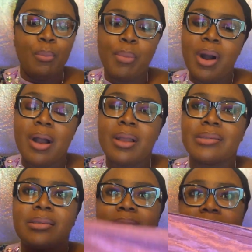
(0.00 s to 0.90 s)

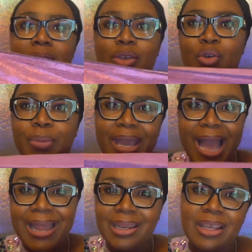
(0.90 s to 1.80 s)
but you'll be
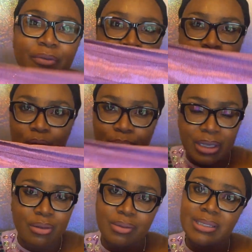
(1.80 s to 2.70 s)
adding even more
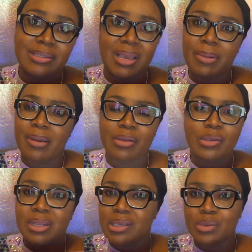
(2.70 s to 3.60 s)
wrinkles this time around,
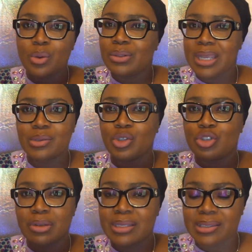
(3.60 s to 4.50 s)
so there's no need to
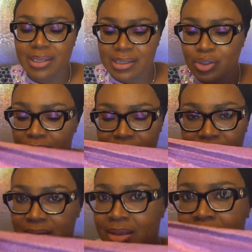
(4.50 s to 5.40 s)
straighten it.
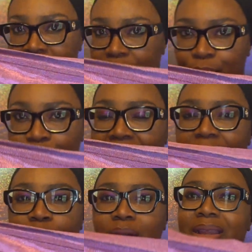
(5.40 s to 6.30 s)
Just if you
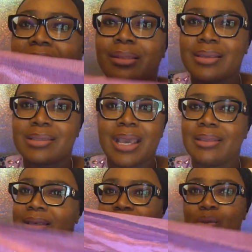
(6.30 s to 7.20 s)
have one that looks
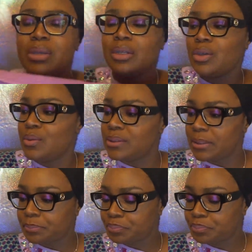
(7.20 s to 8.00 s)
like this, you can use it.